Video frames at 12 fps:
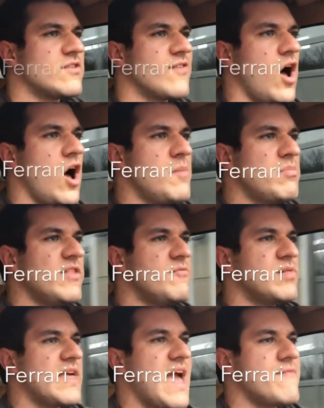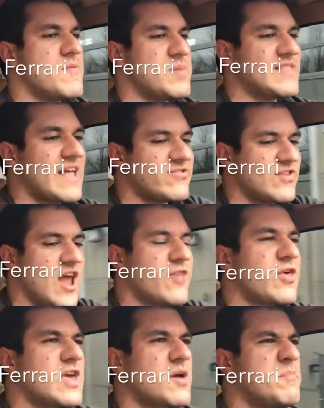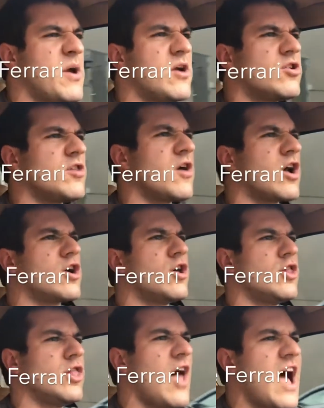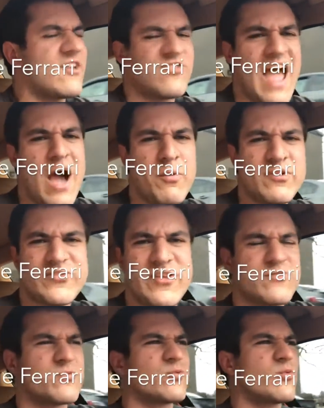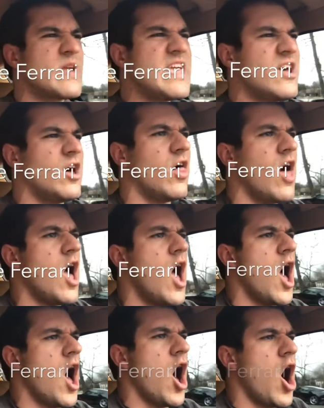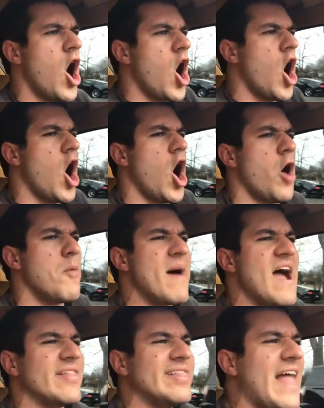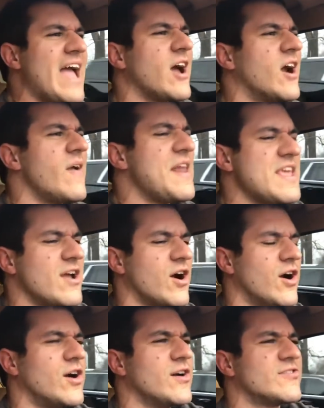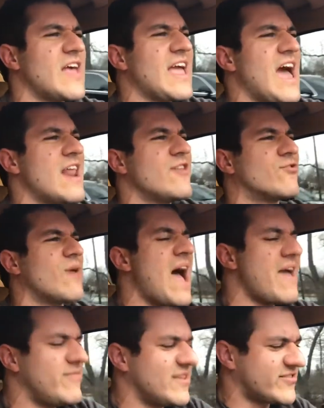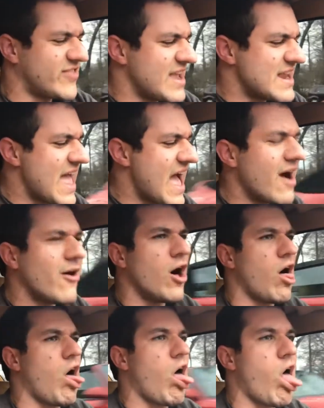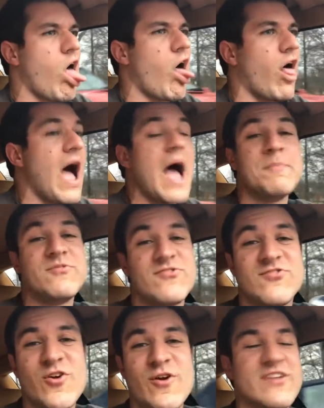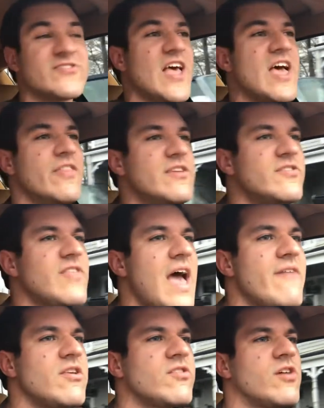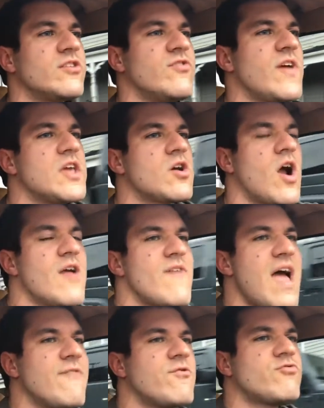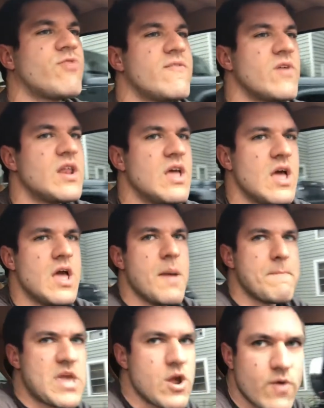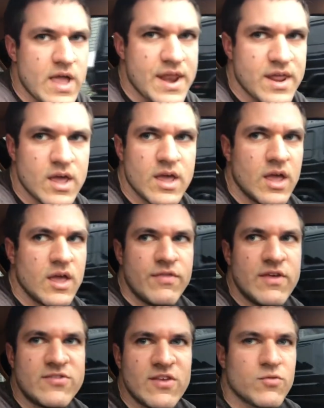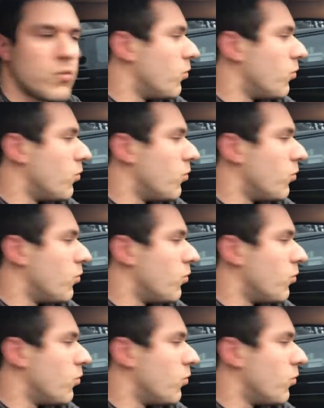is unbelievably heavy, but that's nothing compared to the clutch. How is this real? Oh, my leg already hurts. I gotta drive this thing now. Oh, I'm serious. This is the heaviest clutch of any car I've ever driven, period. This is